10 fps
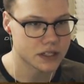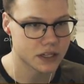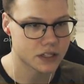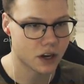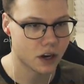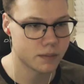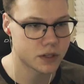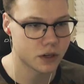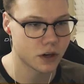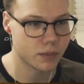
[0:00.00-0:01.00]
Yes, I saw
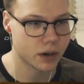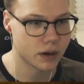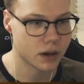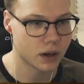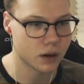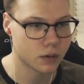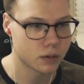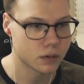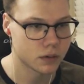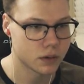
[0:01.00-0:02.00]
him turn, um, but uh
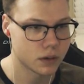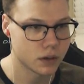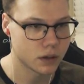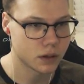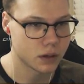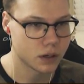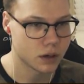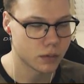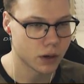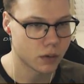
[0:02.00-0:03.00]
oh. Might be
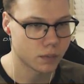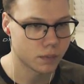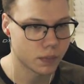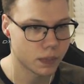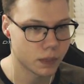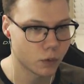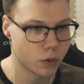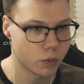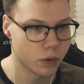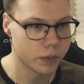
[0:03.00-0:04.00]
stuck. Here we go.
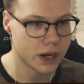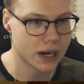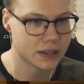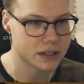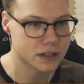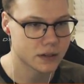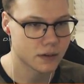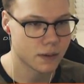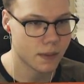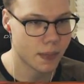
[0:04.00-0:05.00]
No, don't worry. We got ramp this. to the
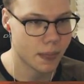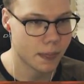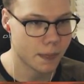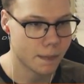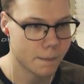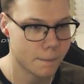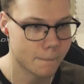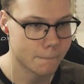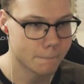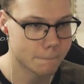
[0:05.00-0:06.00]
right a little bit.
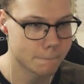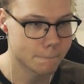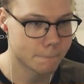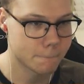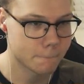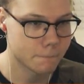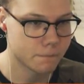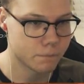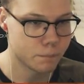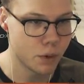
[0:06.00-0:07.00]
And oh, there's the ramp.
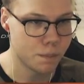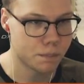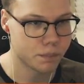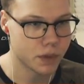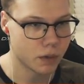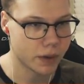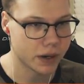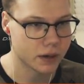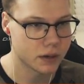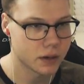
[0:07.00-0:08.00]
Perfect. Whoop. Perfect.
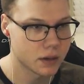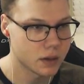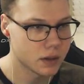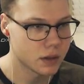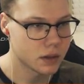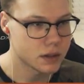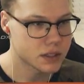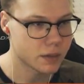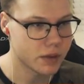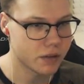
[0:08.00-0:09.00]
Right. Good luck. Okay,
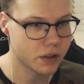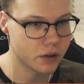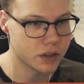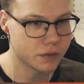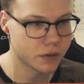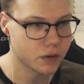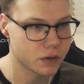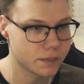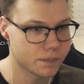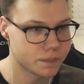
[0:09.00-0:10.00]
now we're gonna, we be a little
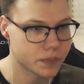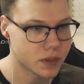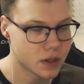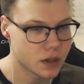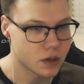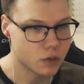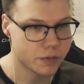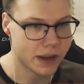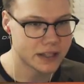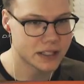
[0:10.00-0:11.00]
difficult. Mr. Lamborghini.
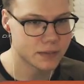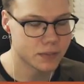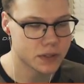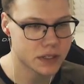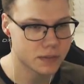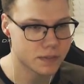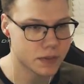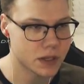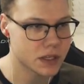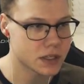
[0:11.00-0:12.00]
We've had some
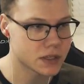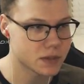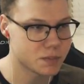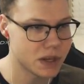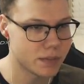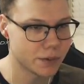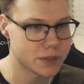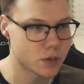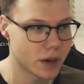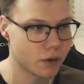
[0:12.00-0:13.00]
some back, some speed
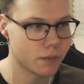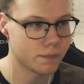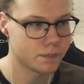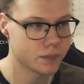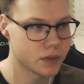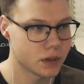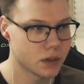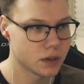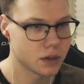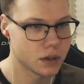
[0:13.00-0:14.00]
bumps Mr. throughout.
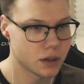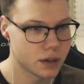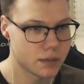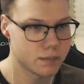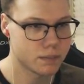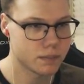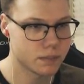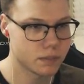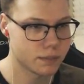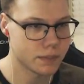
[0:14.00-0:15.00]
Lambo.
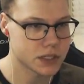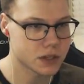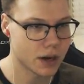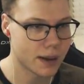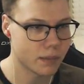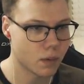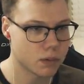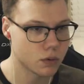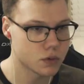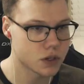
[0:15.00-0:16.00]
Mr.
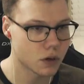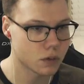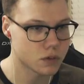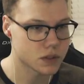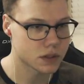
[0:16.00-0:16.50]
Lambo Blue Jones.